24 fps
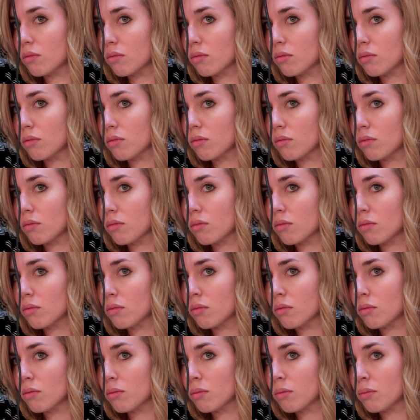
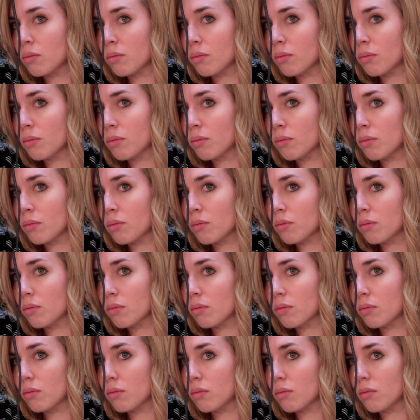
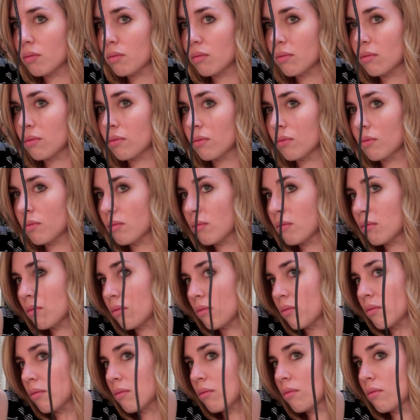
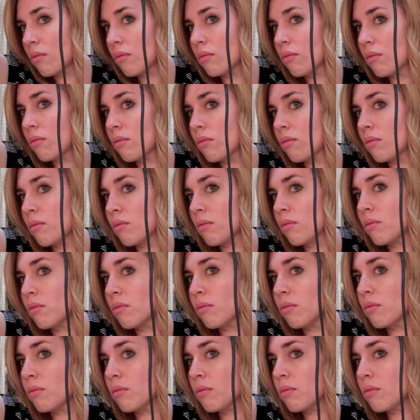
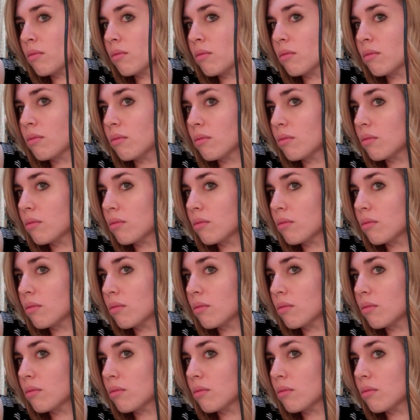[no speech]